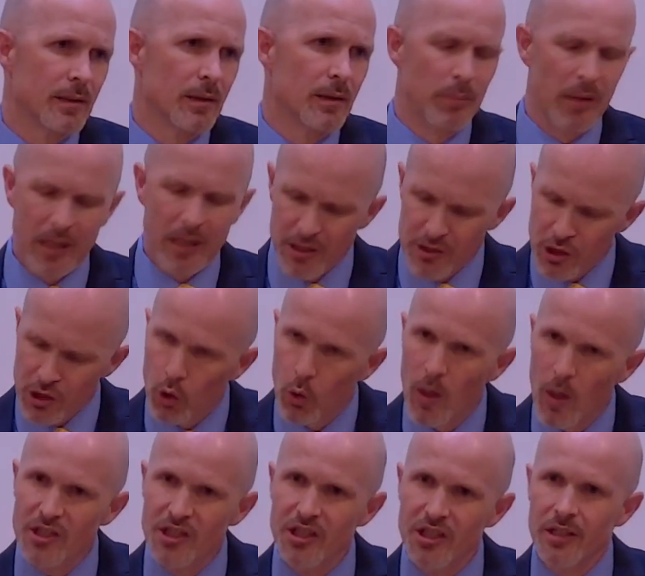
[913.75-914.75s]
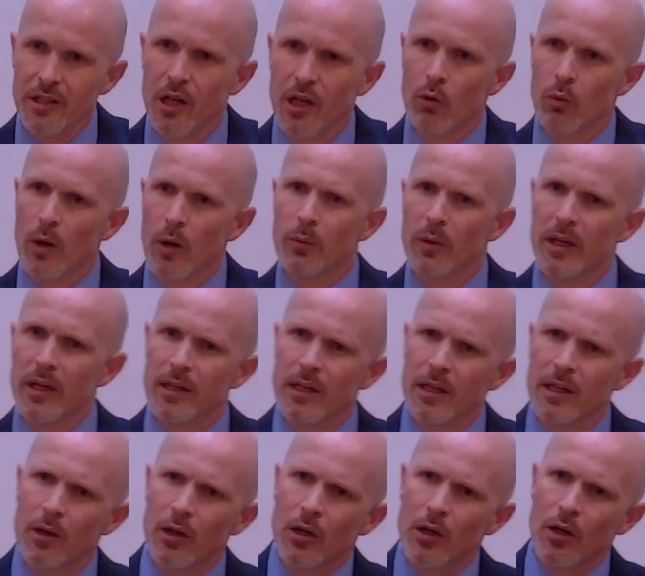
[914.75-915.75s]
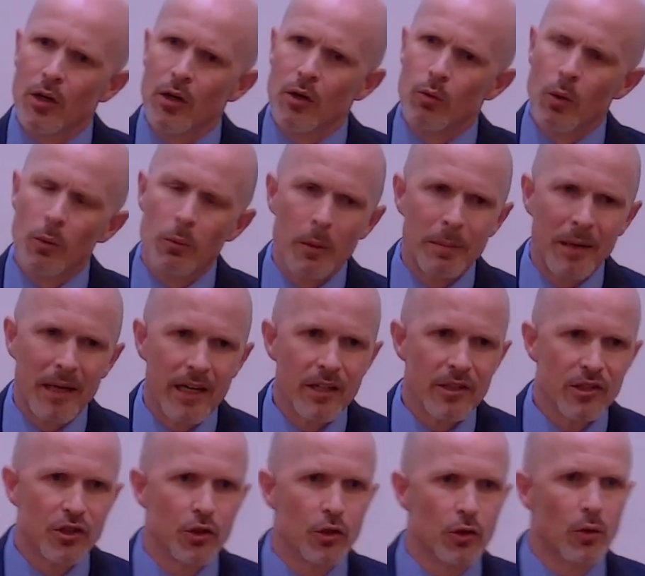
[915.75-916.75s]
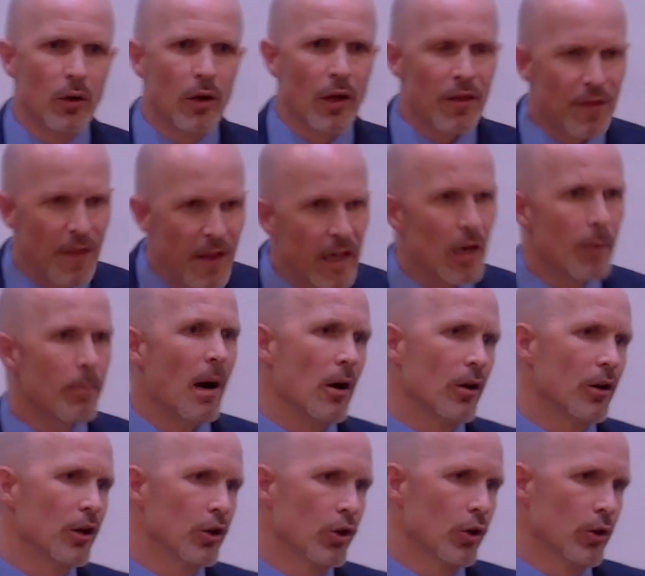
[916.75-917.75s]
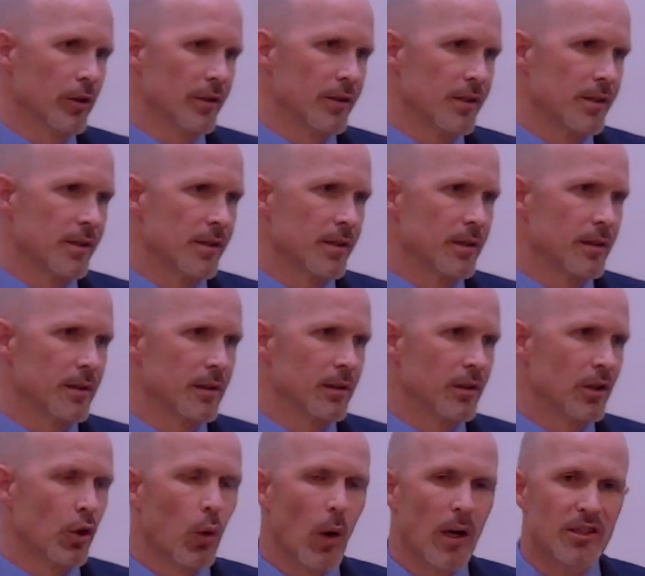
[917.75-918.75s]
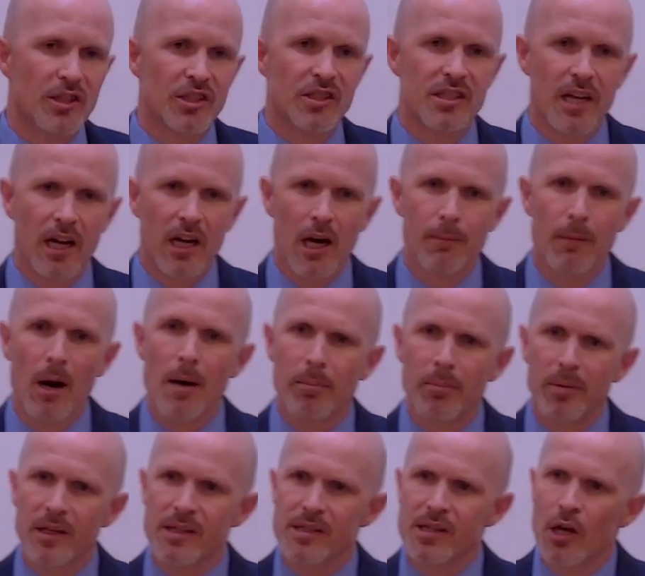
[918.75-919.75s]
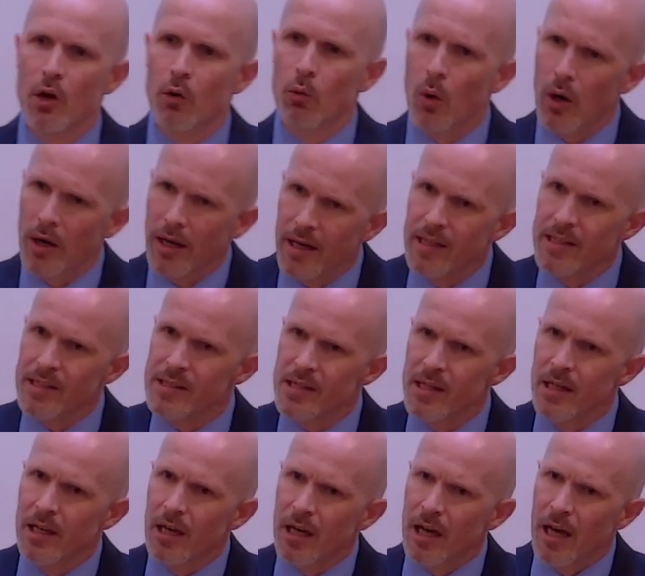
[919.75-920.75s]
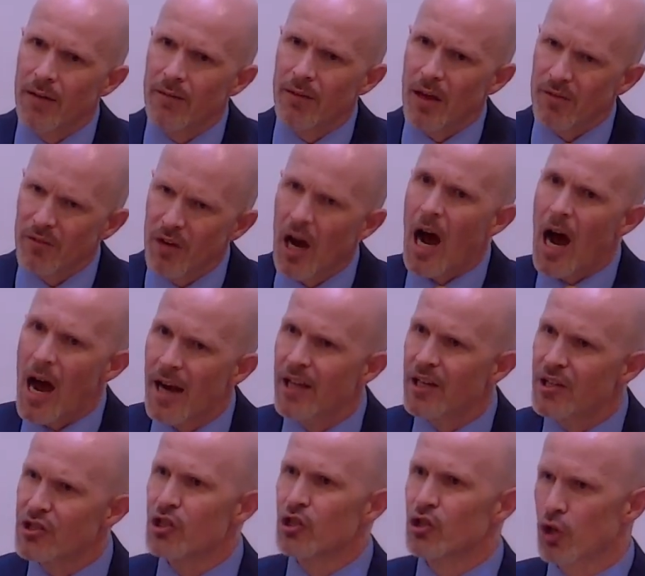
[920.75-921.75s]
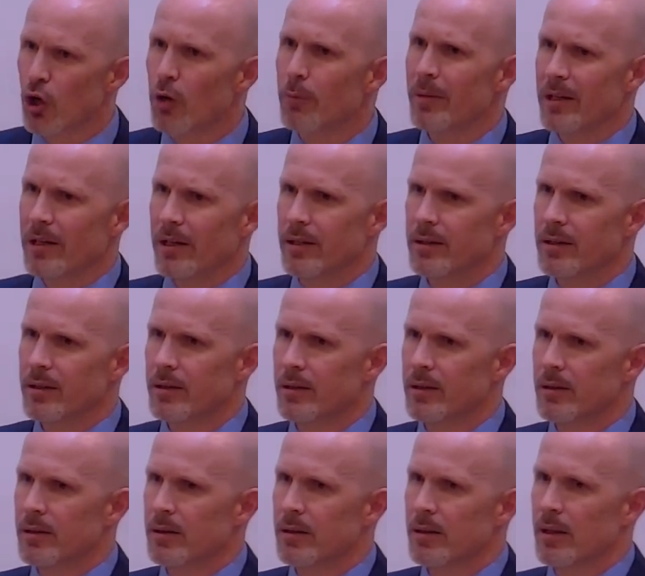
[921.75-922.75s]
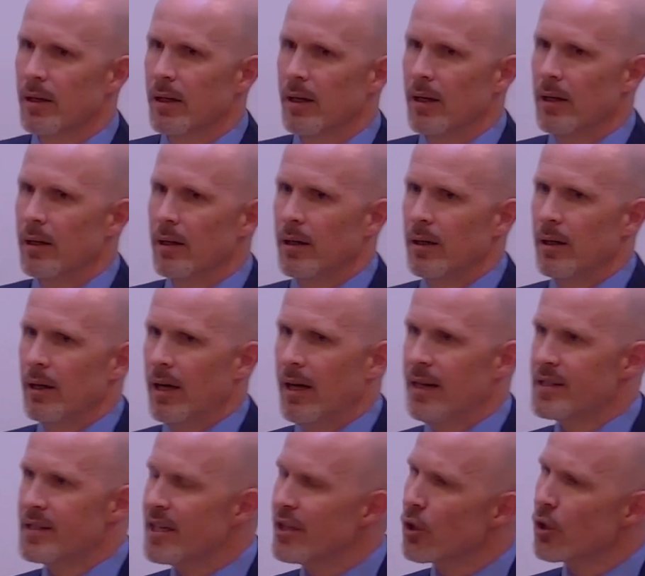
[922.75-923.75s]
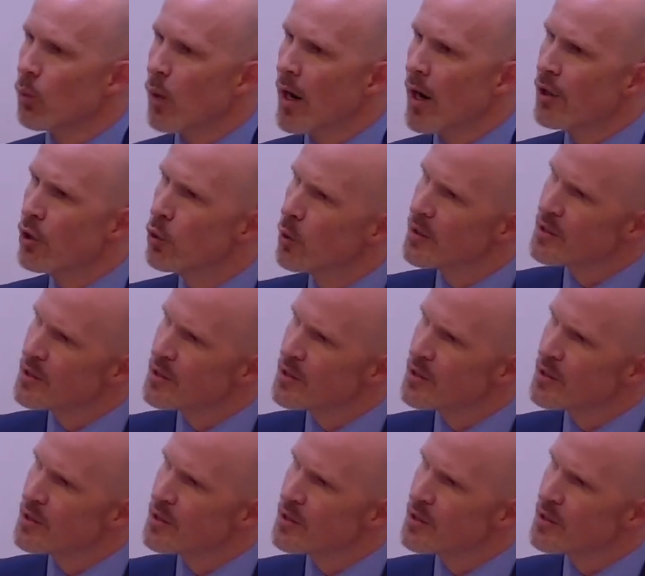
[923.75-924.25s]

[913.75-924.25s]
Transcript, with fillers: Because the question when we when we begin to think about concurrence, the questions that come up is, well, is if, if God has determined it, is he the one who is